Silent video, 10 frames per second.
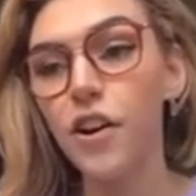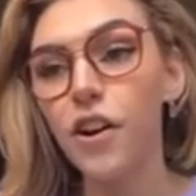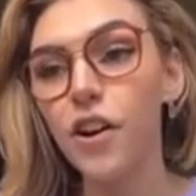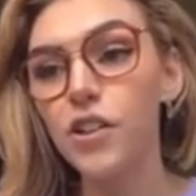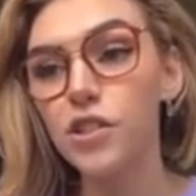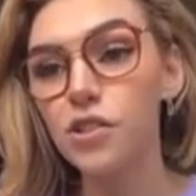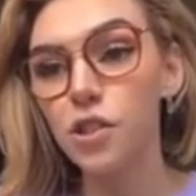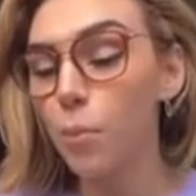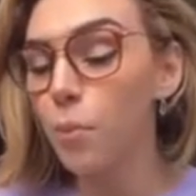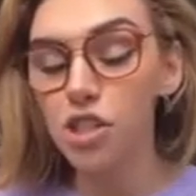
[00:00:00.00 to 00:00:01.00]
so
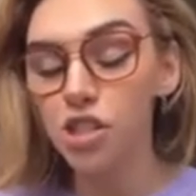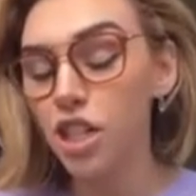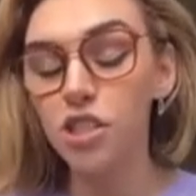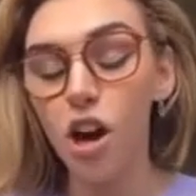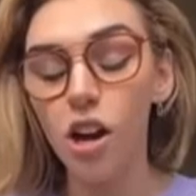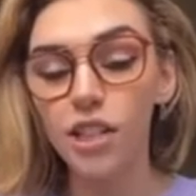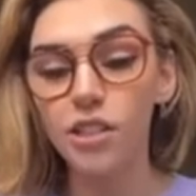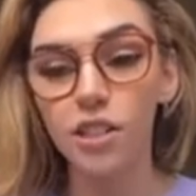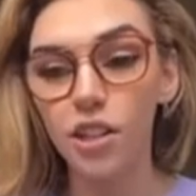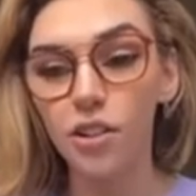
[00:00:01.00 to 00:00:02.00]
much shit talking to
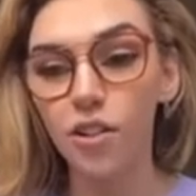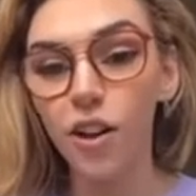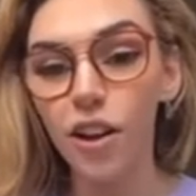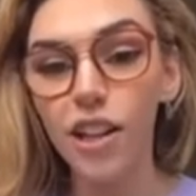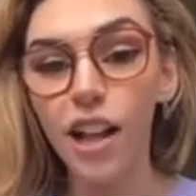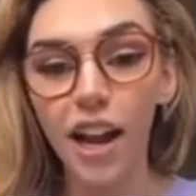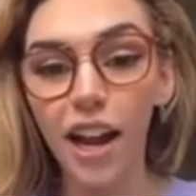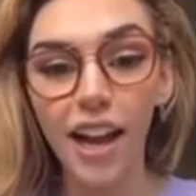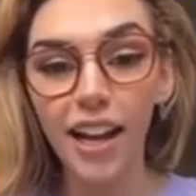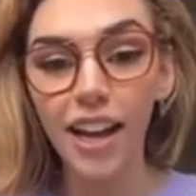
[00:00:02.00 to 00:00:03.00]
do that
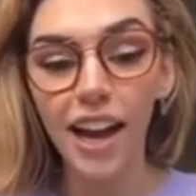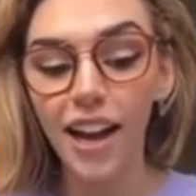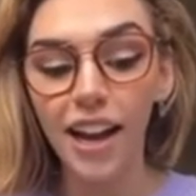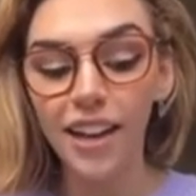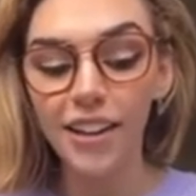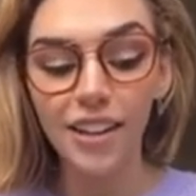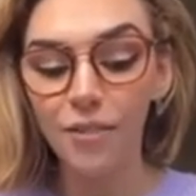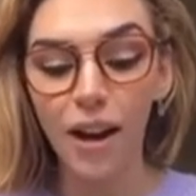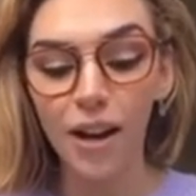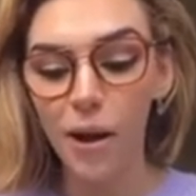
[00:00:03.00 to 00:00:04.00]
I can
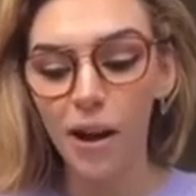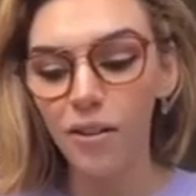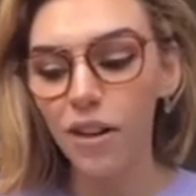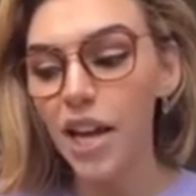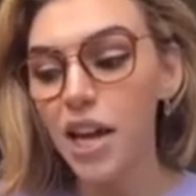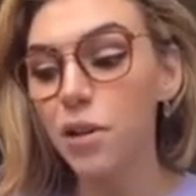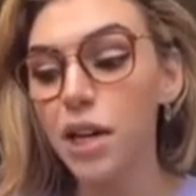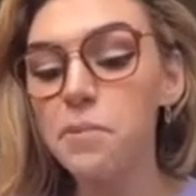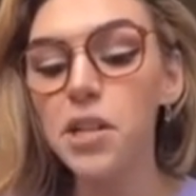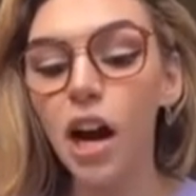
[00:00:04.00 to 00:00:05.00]
write about. When
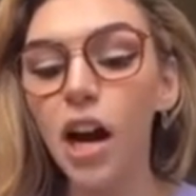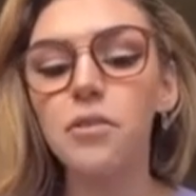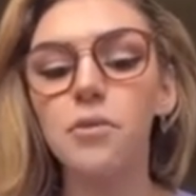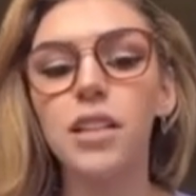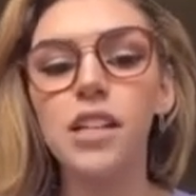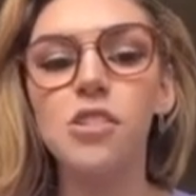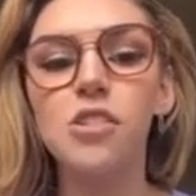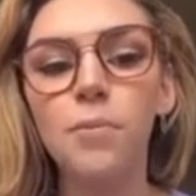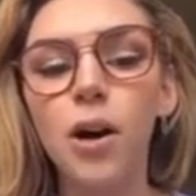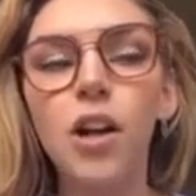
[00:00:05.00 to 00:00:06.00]
I'm not in a relationship,
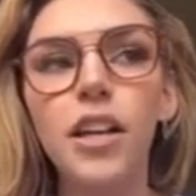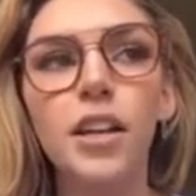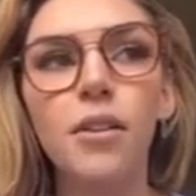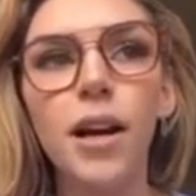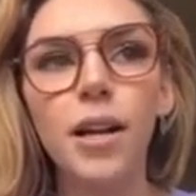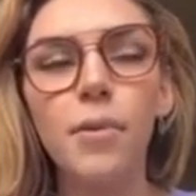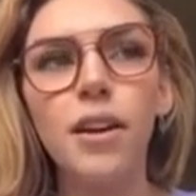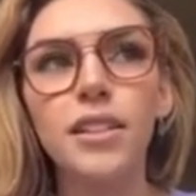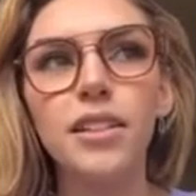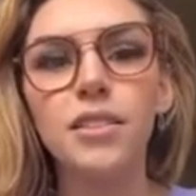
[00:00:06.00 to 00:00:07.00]
all I can write about
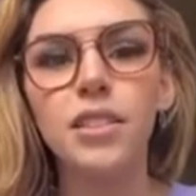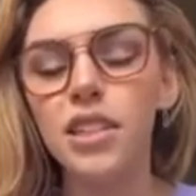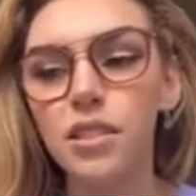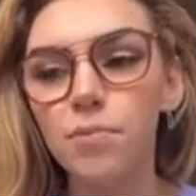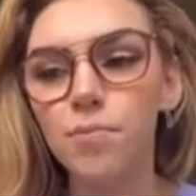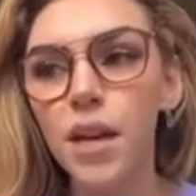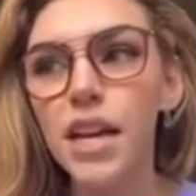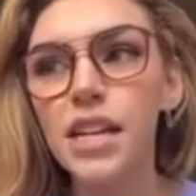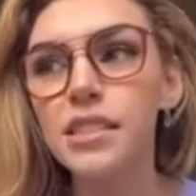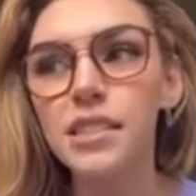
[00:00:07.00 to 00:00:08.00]
is the
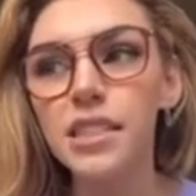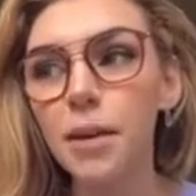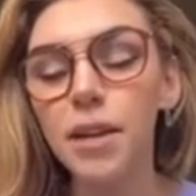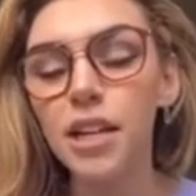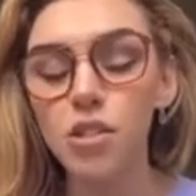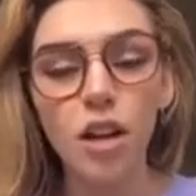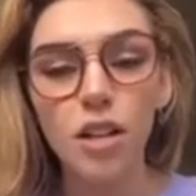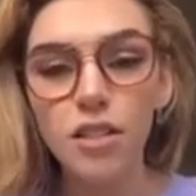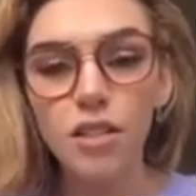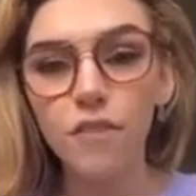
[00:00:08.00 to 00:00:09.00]
same
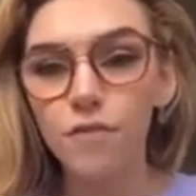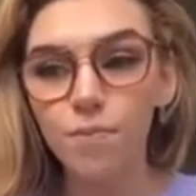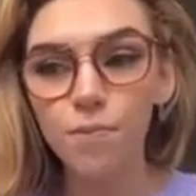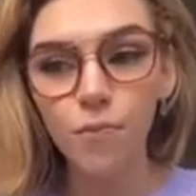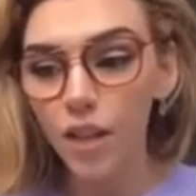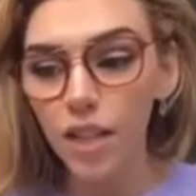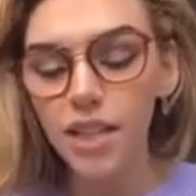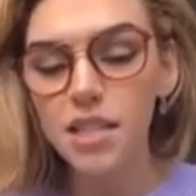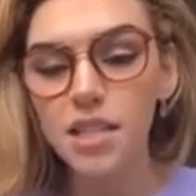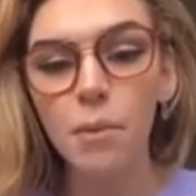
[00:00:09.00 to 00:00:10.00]
exhausted
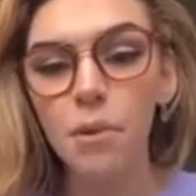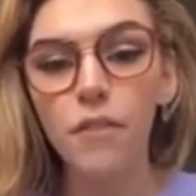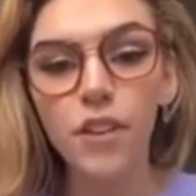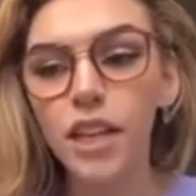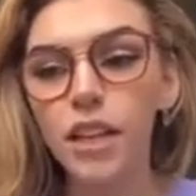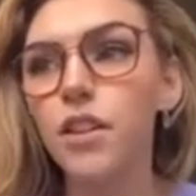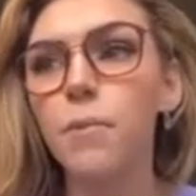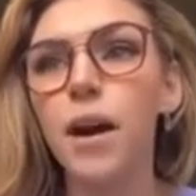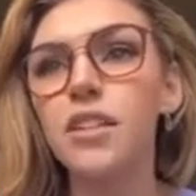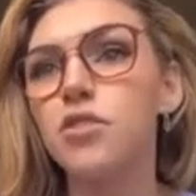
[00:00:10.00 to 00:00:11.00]
feelings that I've been feeling for the
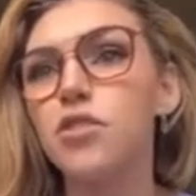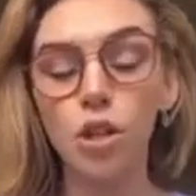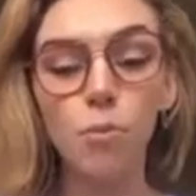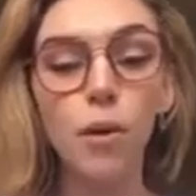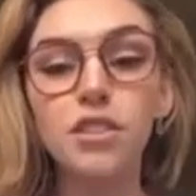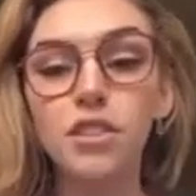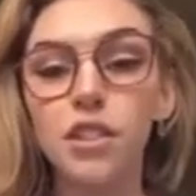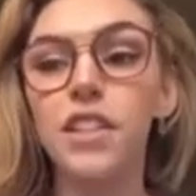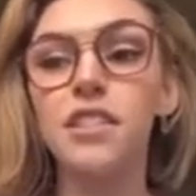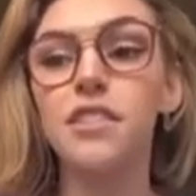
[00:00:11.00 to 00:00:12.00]
past 2 months over
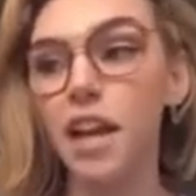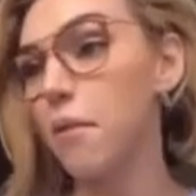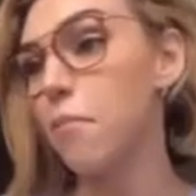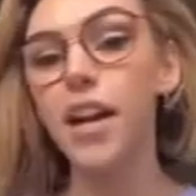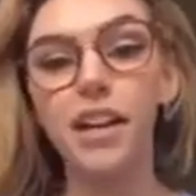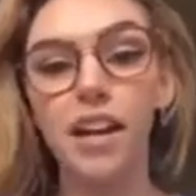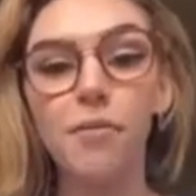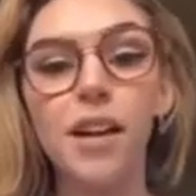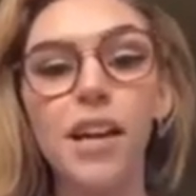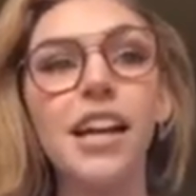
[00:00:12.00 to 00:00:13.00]
the same breakup
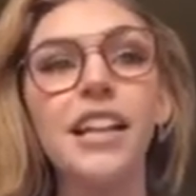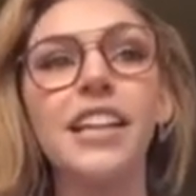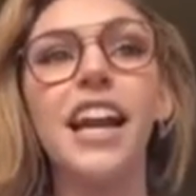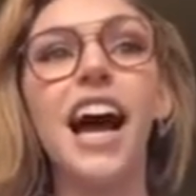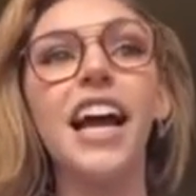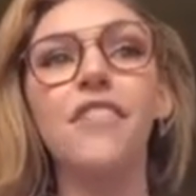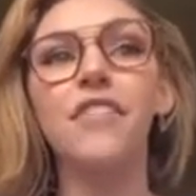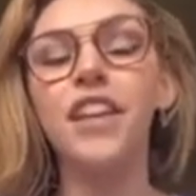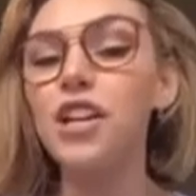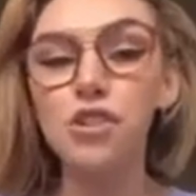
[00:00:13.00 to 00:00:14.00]
that I have
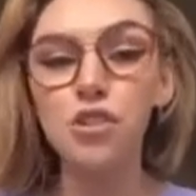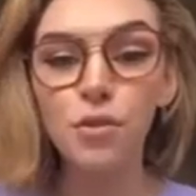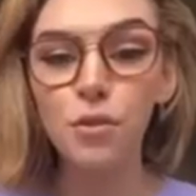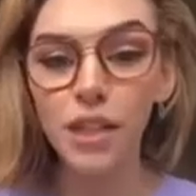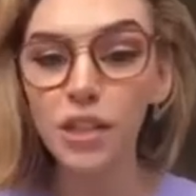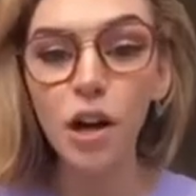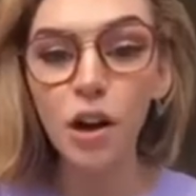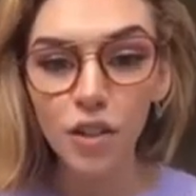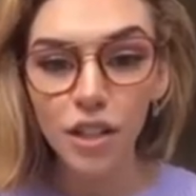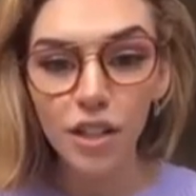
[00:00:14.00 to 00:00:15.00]
yet to heal
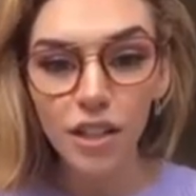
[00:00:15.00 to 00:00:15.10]
over.